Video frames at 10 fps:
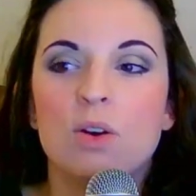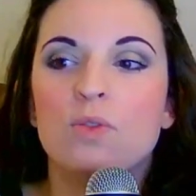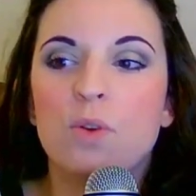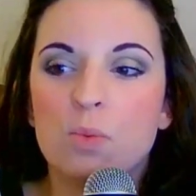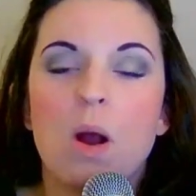
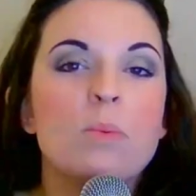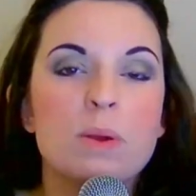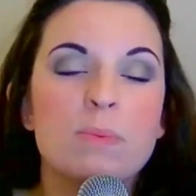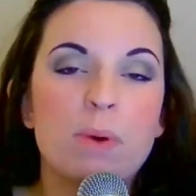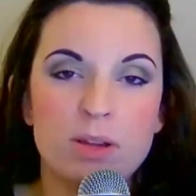for what
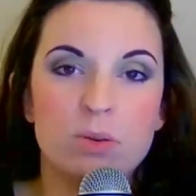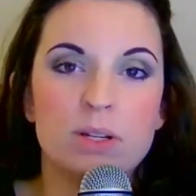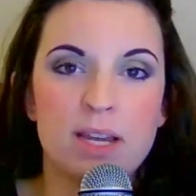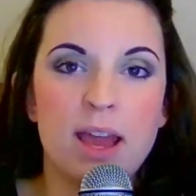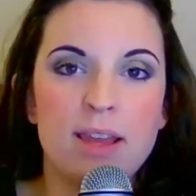we
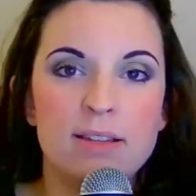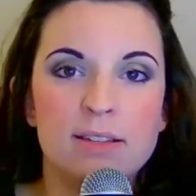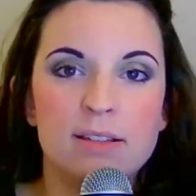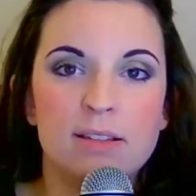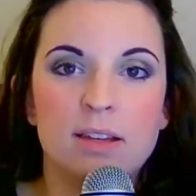prioritize.